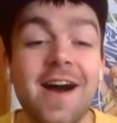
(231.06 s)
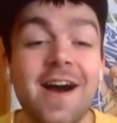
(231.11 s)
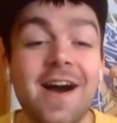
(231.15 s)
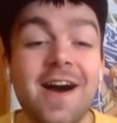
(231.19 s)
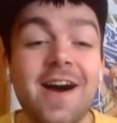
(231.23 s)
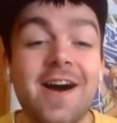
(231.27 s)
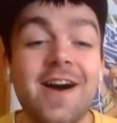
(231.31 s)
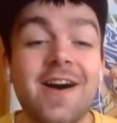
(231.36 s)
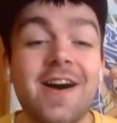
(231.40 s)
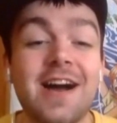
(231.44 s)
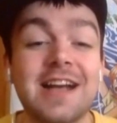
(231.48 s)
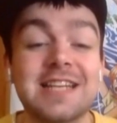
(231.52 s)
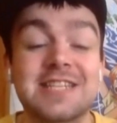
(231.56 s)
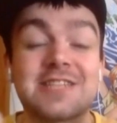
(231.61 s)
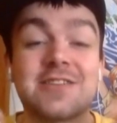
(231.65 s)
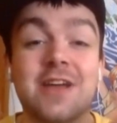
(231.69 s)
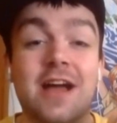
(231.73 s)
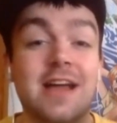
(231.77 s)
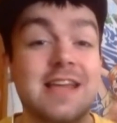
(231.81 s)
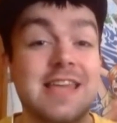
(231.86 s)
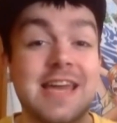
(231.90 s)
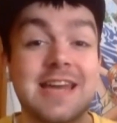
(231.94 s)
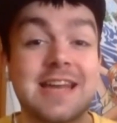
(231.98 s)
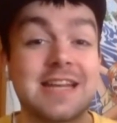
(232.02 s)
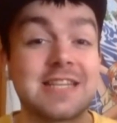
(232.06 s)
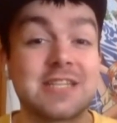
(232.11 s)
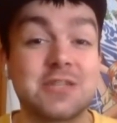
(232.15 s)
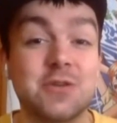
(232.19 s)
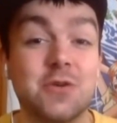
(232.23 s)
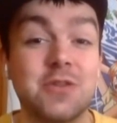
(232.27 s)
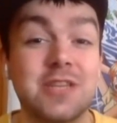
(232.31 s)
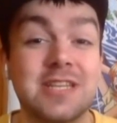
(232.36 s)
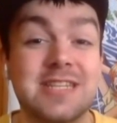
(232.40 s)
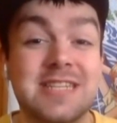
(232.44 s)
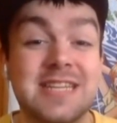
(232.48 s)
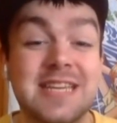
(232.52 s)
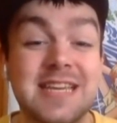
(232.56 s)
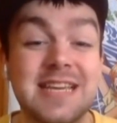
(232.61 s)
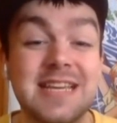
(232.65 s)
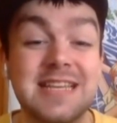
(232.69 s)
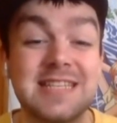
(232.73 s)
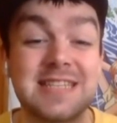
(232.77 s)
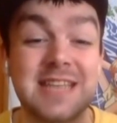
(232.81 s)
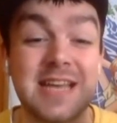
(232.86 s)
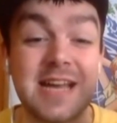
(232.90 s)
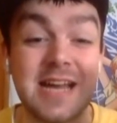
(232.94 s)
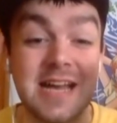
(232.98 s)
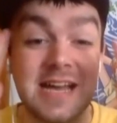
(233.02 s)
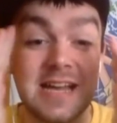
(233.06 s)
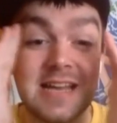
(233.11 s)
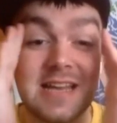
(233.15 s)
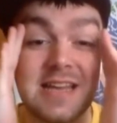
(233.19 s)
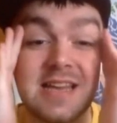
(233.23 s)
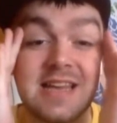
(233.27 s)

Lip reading: Oh, I saw the teaser.